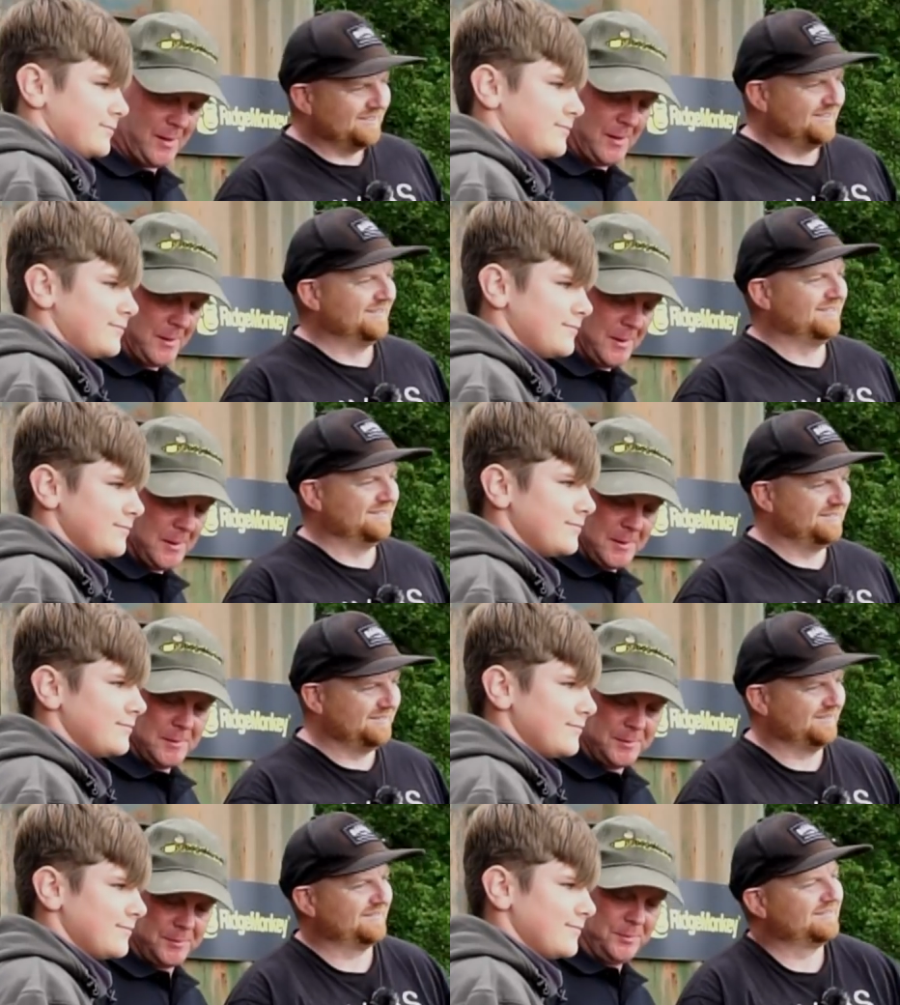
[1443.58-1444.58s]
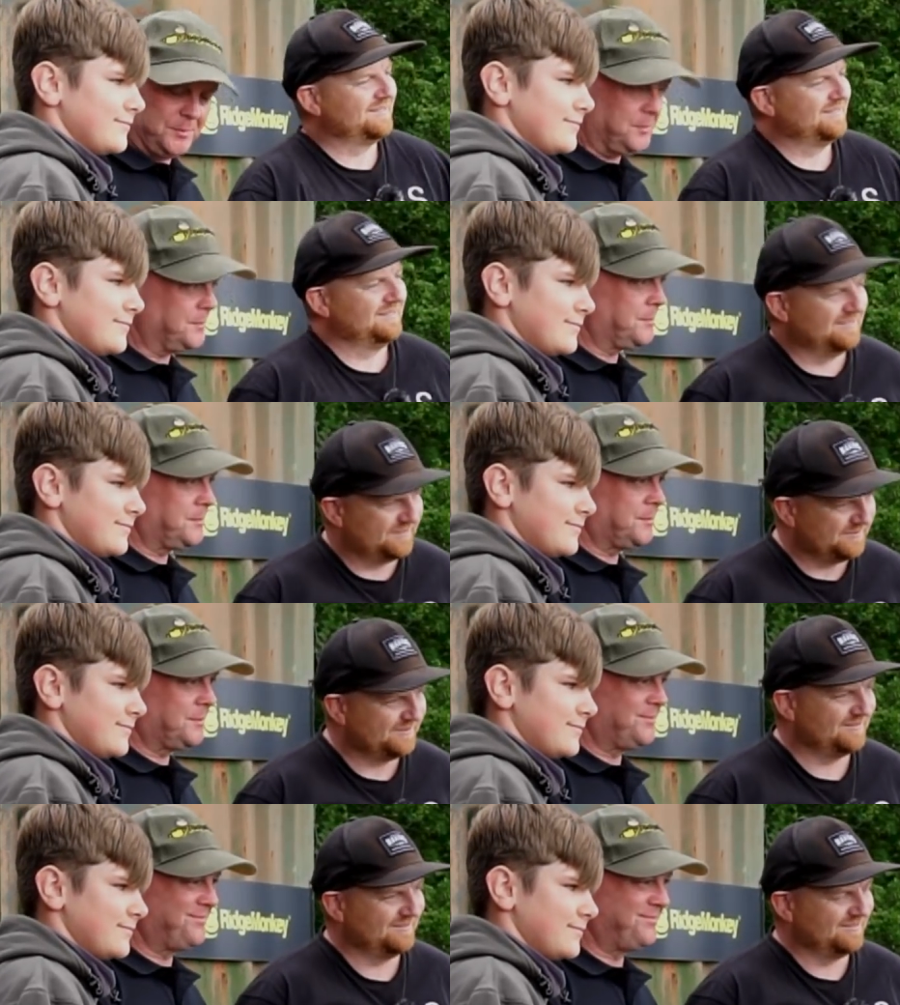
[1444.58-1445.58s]

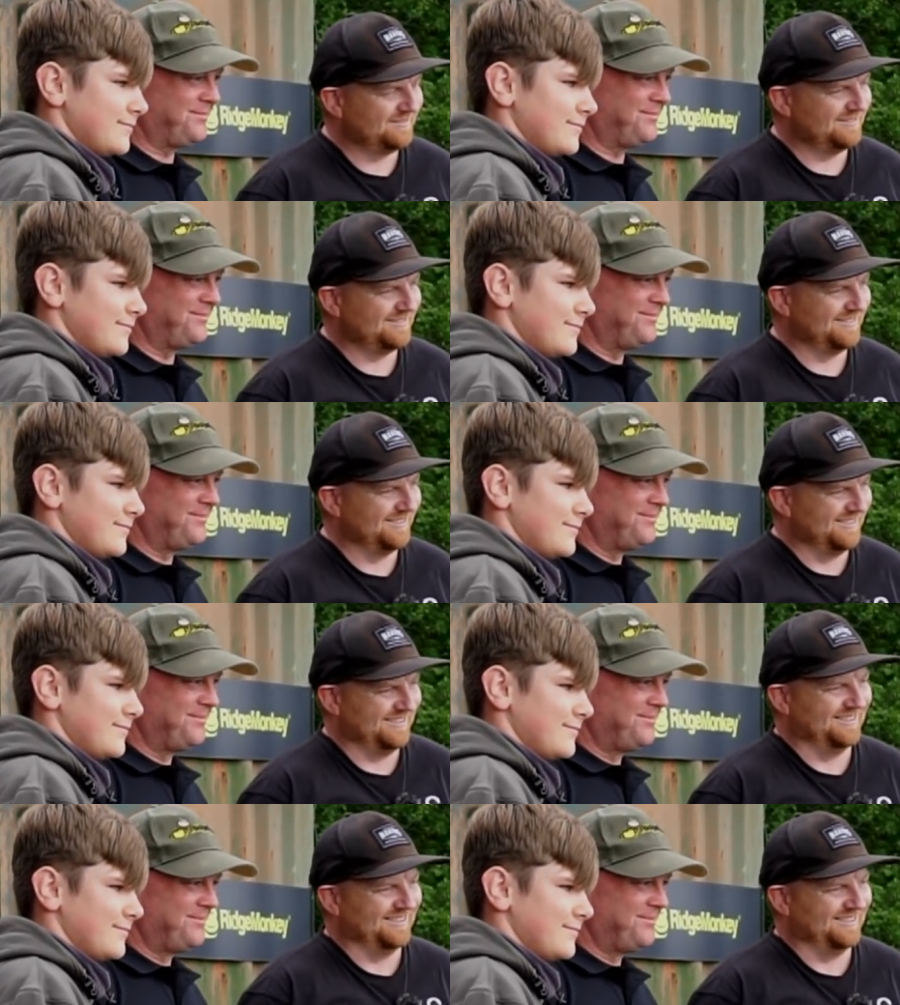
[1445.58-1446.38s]
Nothing is said.